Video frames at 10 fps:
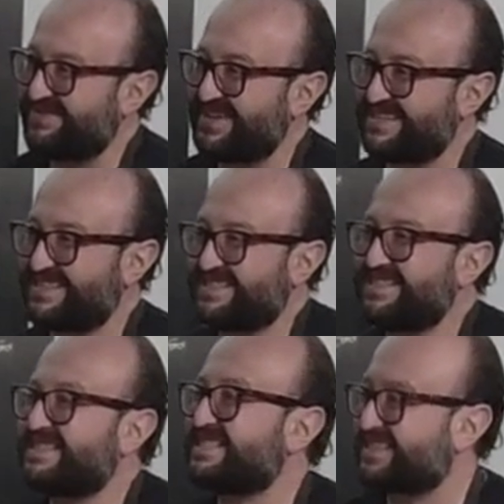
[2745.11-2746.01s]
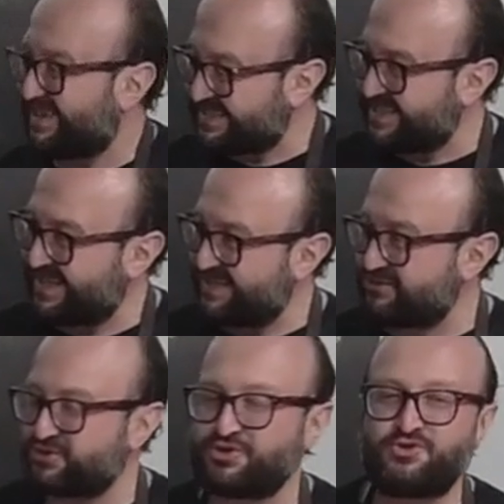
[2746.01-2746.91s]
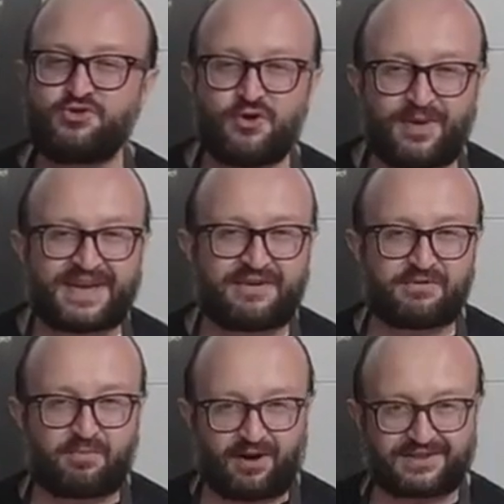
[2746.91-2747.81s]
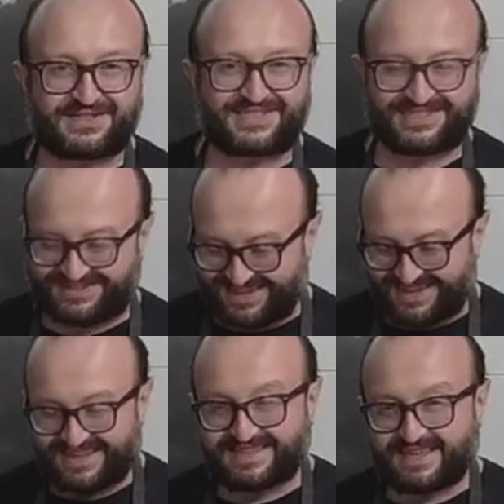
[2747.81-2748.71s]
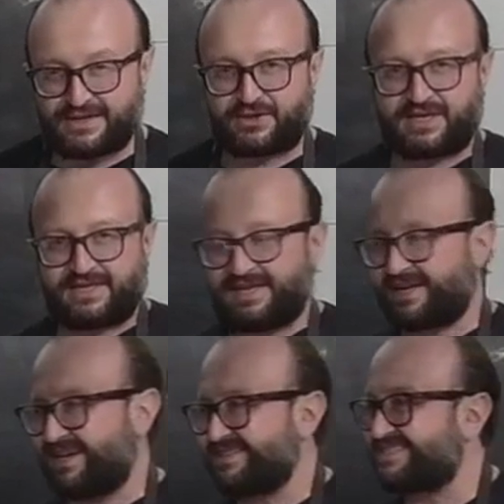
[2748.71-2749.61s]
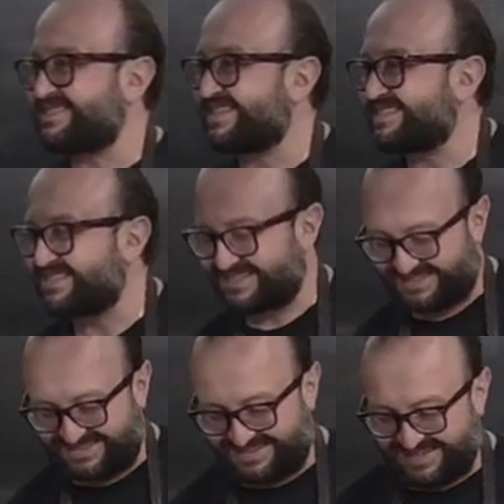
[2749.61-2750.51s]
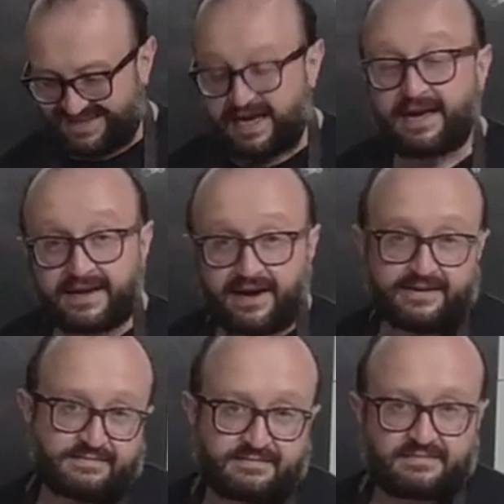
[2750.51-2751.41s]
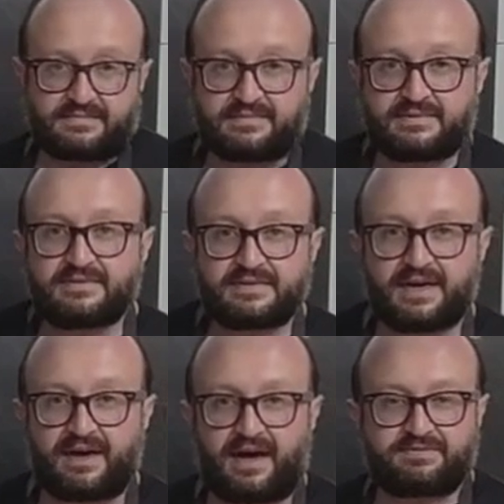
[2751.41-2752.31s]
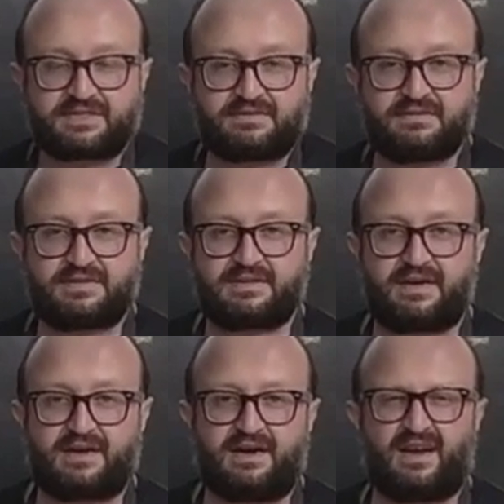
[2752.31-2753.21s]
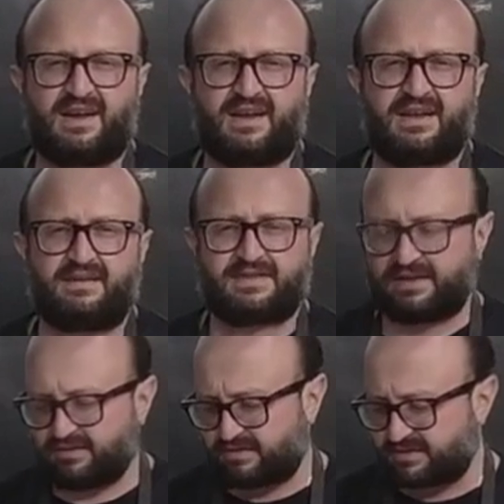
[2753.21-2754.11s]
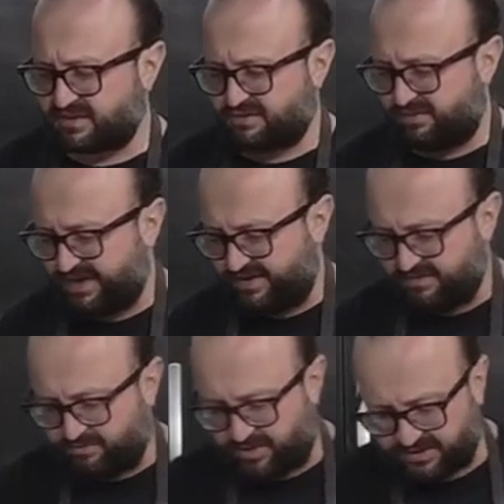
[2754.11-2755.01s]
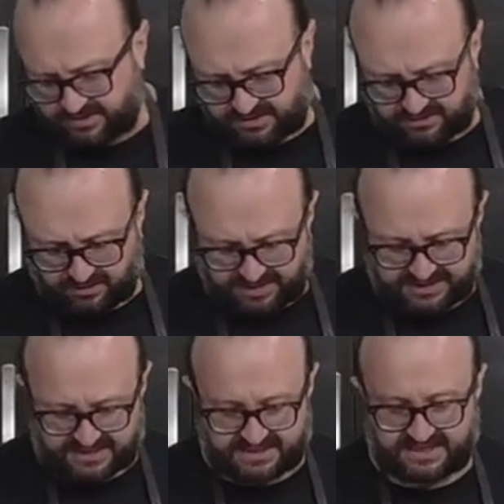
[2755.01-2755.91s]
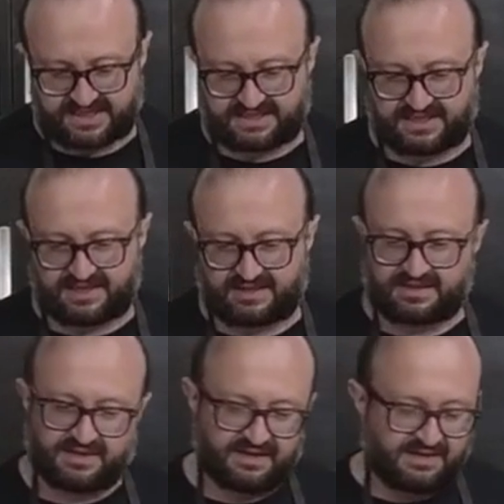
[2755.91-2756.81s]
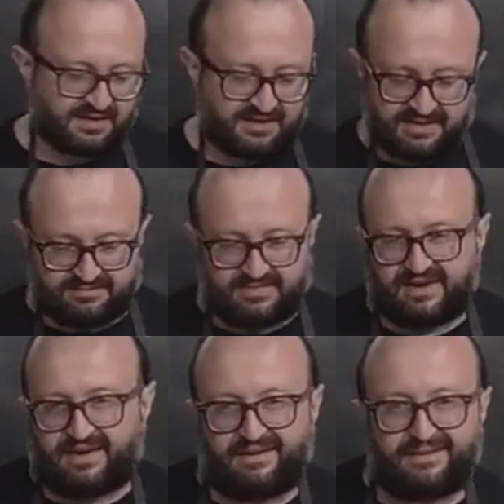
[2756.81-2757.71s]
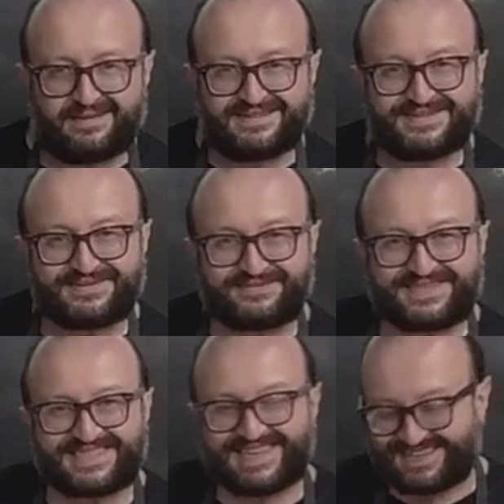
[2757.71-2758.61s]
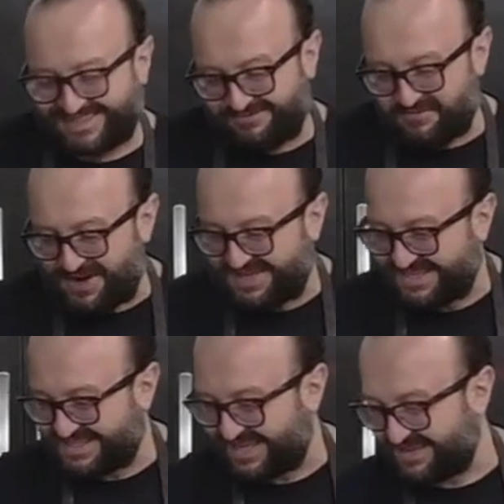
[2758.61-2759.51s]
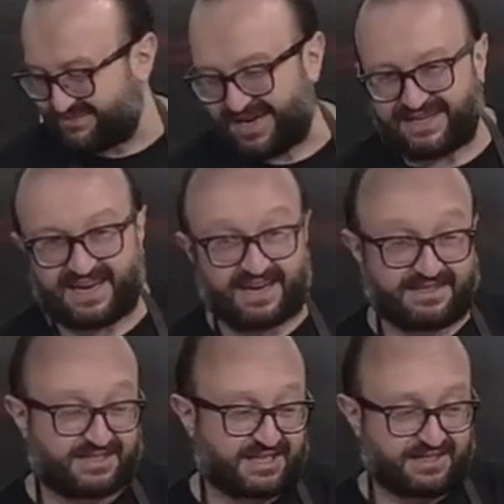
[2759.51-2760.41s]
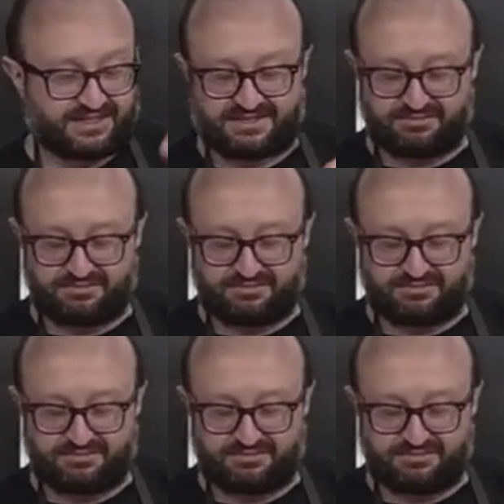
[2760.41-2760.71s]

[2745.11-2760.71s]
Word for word: Right? It's a disguise that I use. Nobody ever bothers you. Looking, like, okay, that guy. You look homeless, like. Yeah. Yeah. Well. Yeah, absolutely. And I love that look. Just nobody ever bothers you. Nobody says anything. You know, just like everybody gets out of the way. Hey, that guy's sketchy.